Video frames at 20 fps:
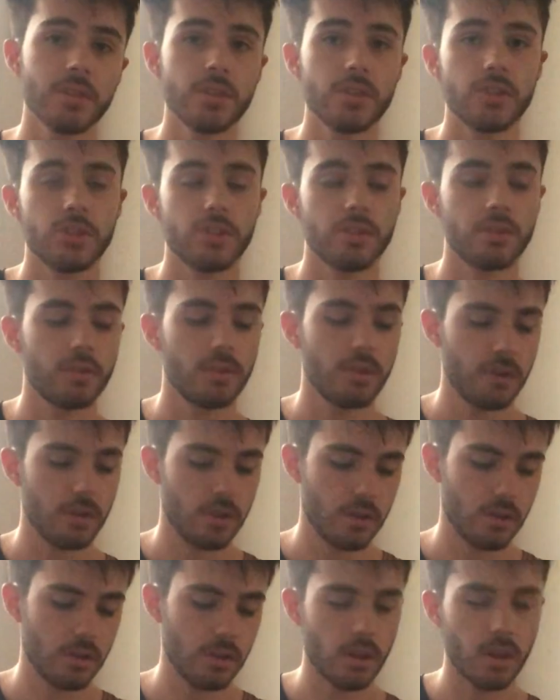each,
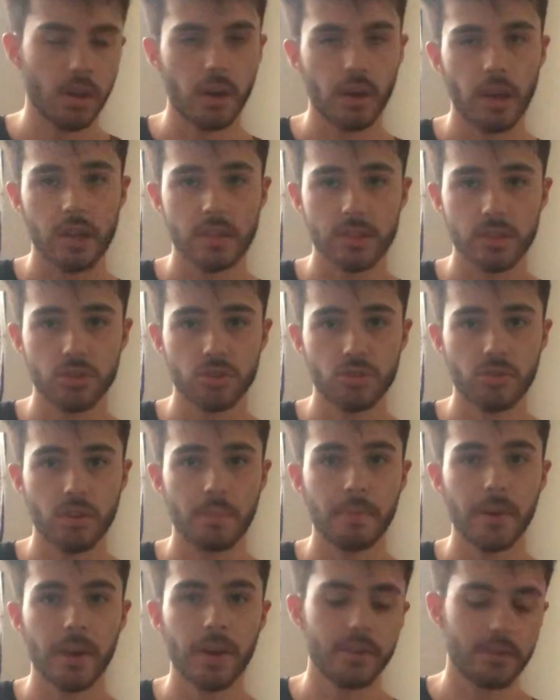as in
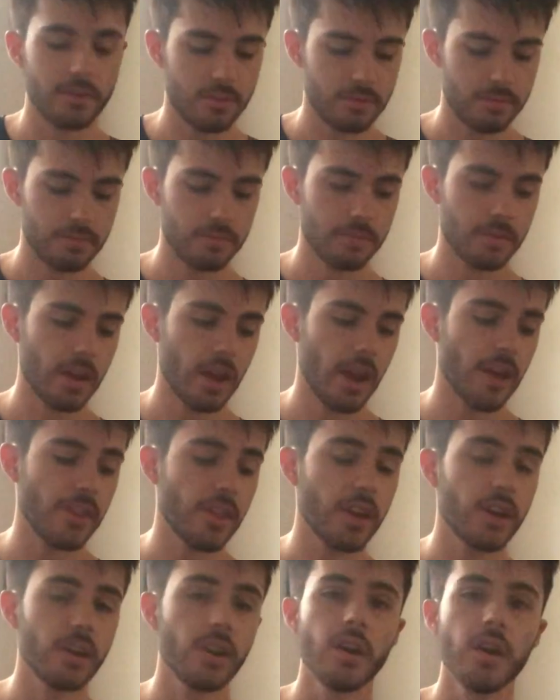strum pattern. And
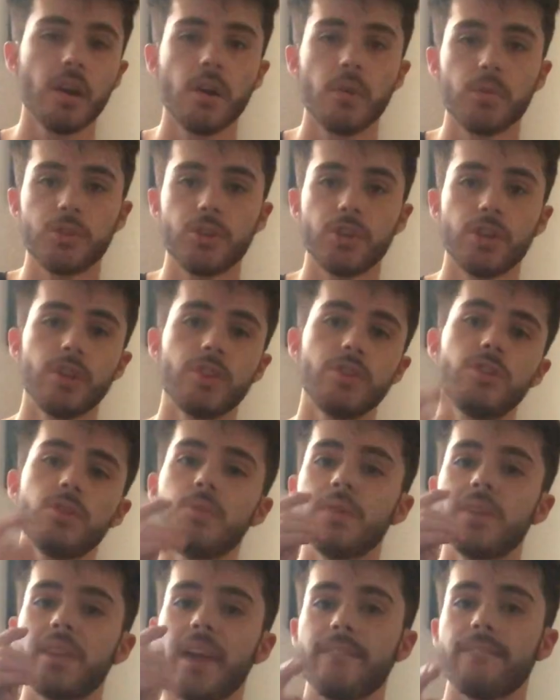then what you're going to do
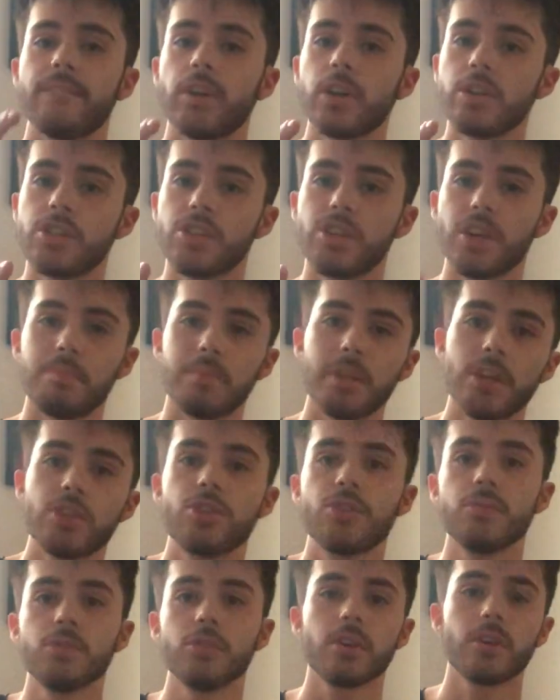with that first shape that
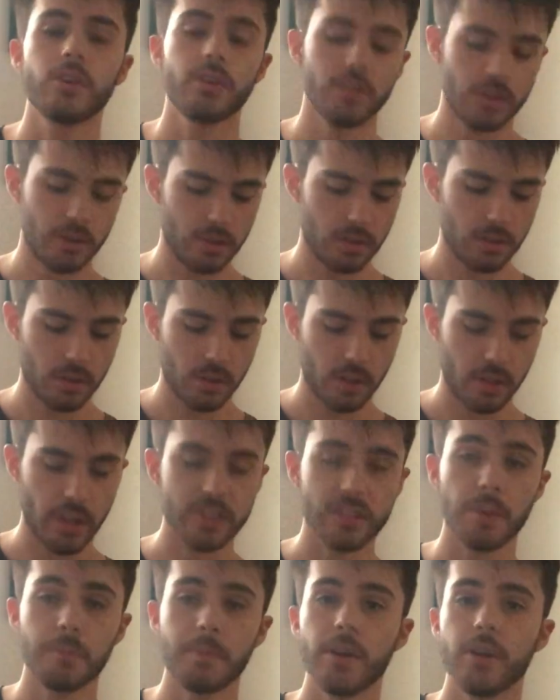you learned,
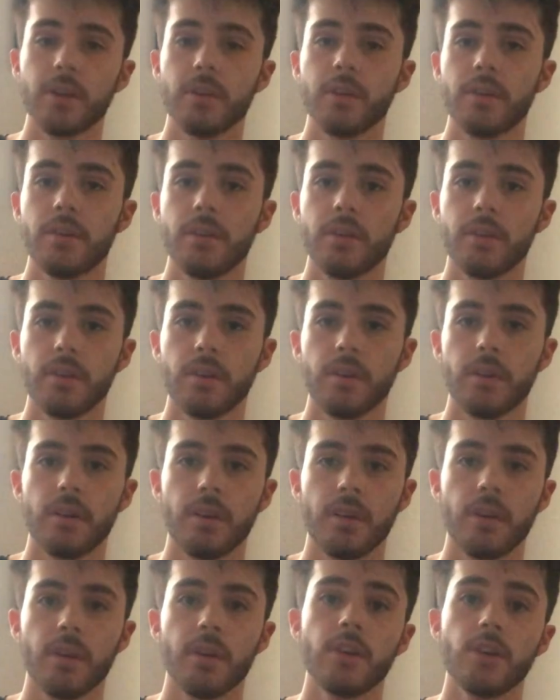that's up here,
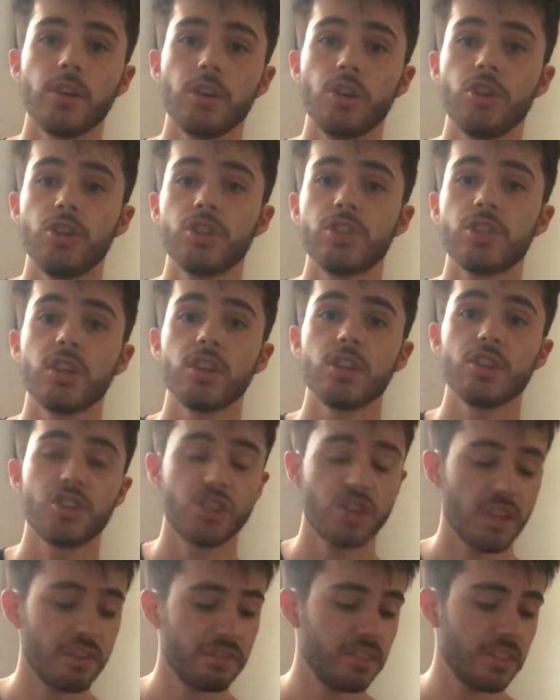you're just going to
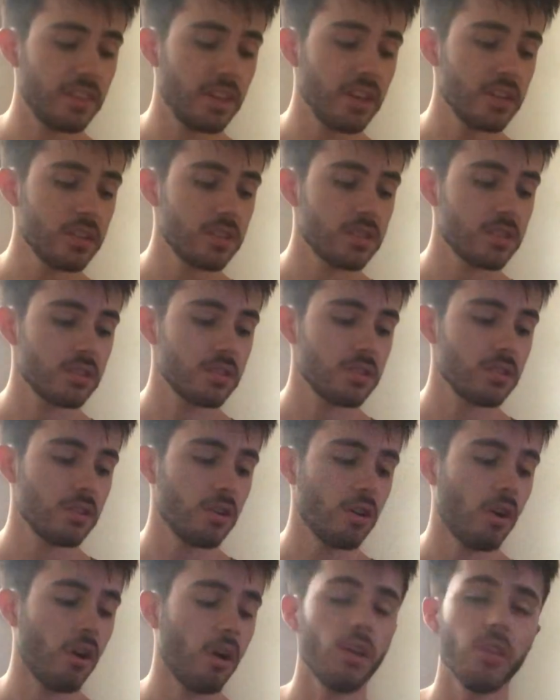shift this
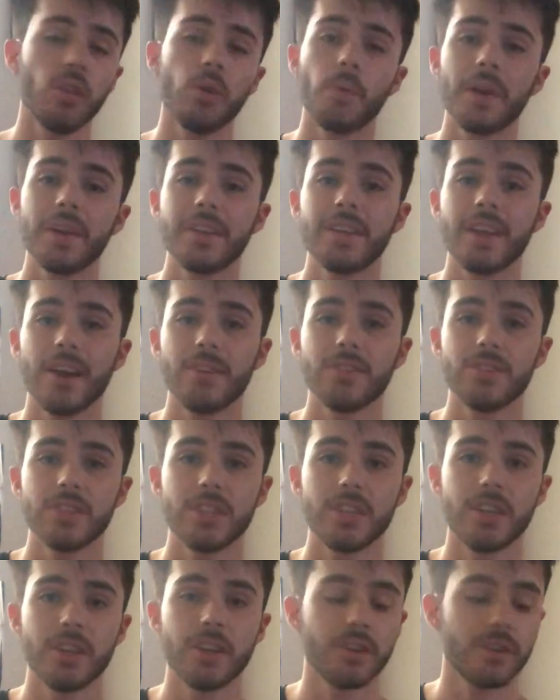all the way down to
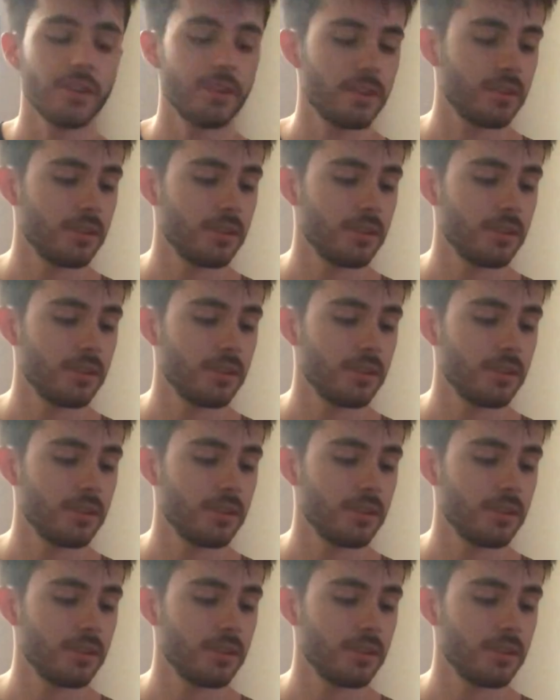here.